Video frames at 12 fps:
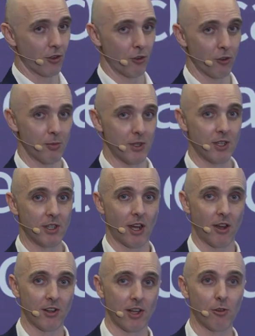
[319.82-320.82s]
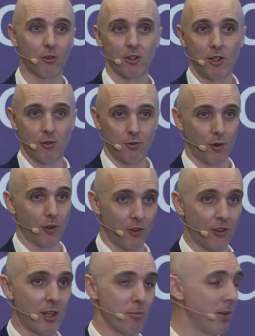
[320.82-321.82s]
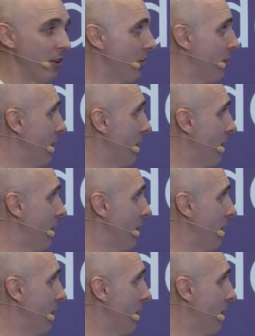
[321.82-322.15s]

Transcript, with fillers: going to be carried out for the same piece of